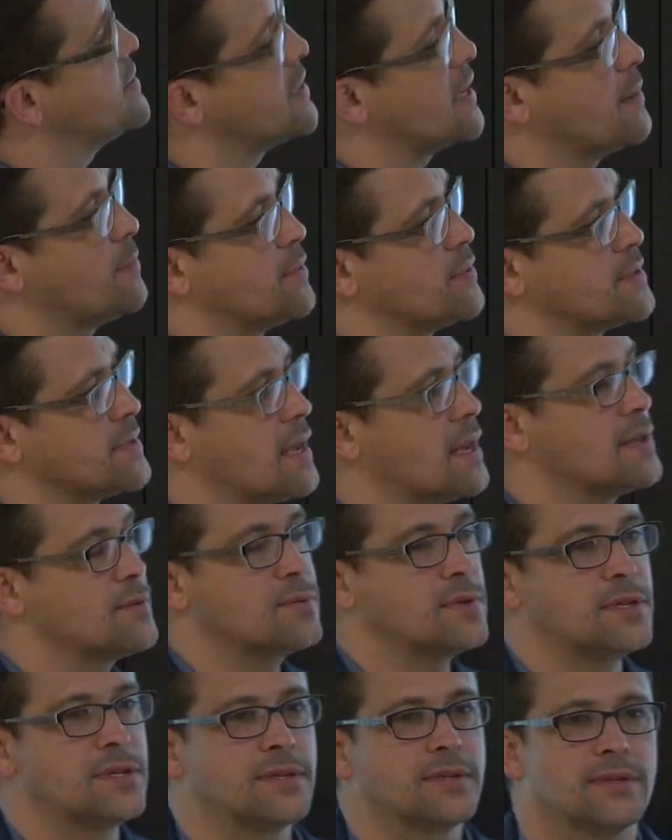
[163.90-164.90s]
and sample
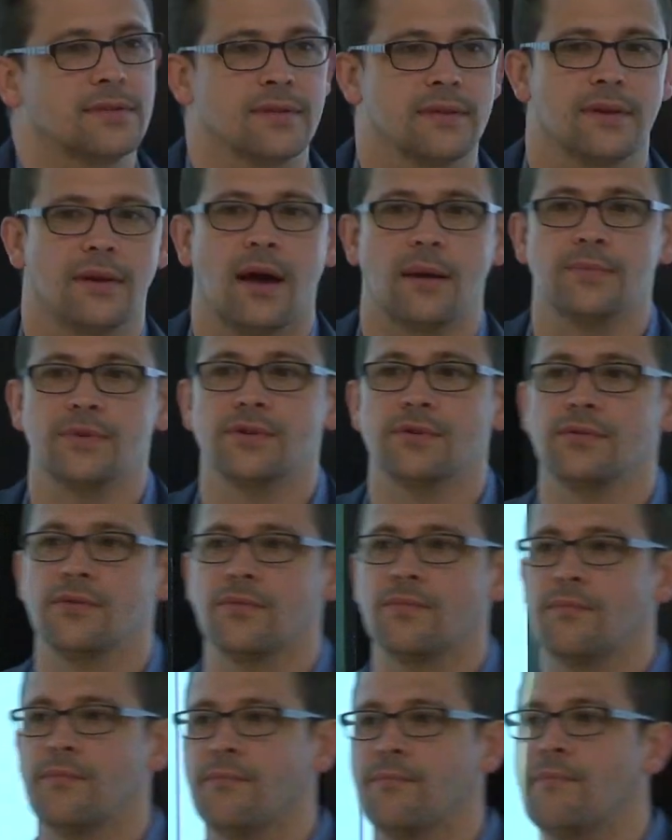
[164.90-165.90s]
size, which is, I'm sure,
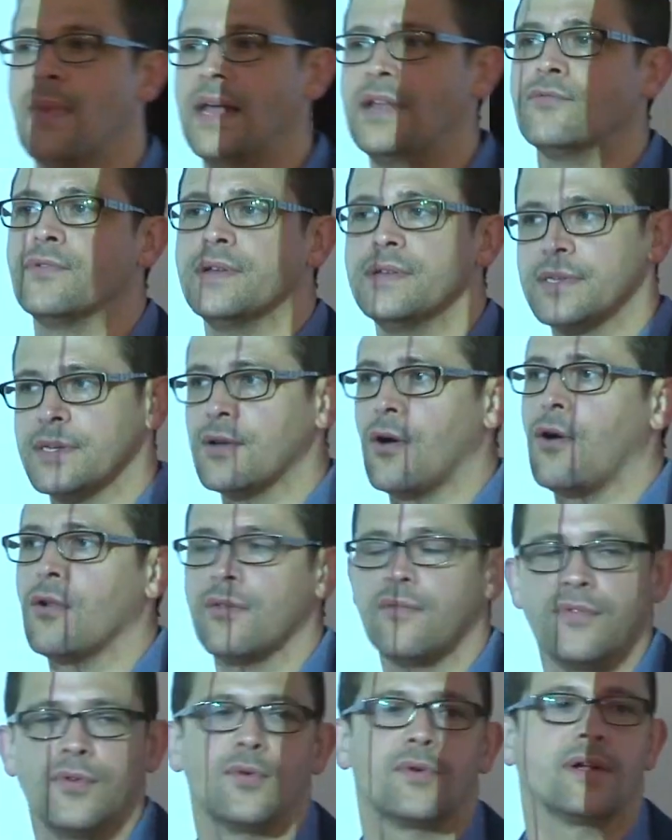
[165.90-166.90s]
the main reason
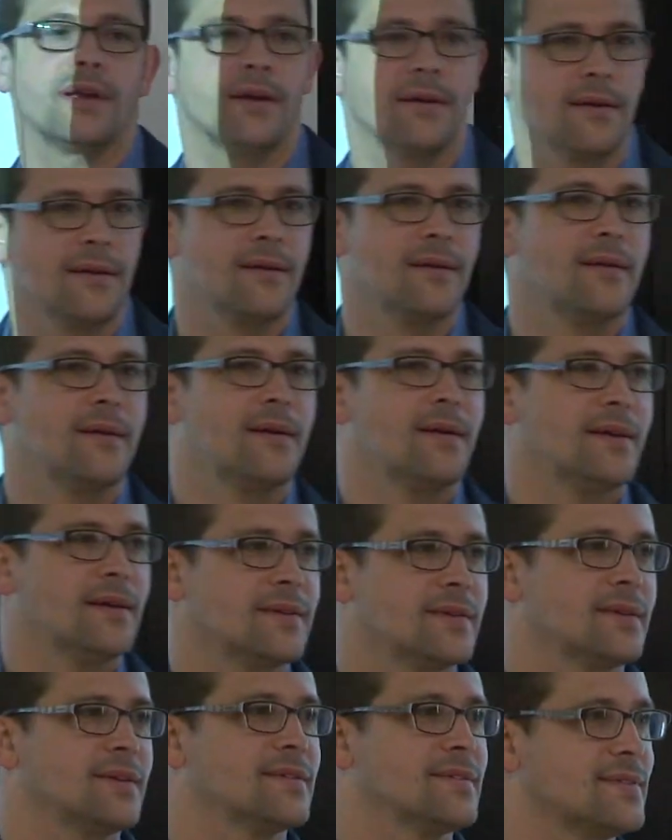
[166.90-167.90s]
all of you are here
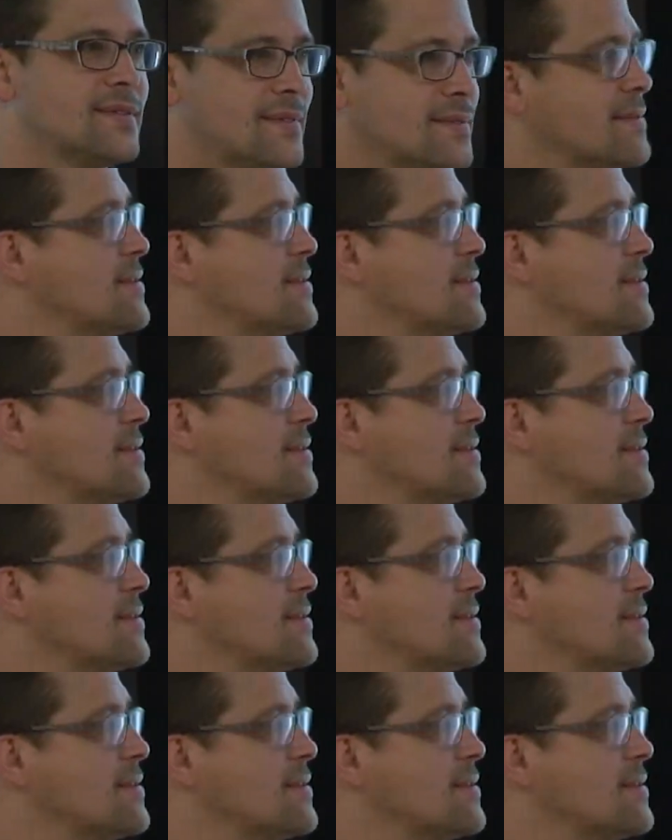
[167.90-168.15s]
is because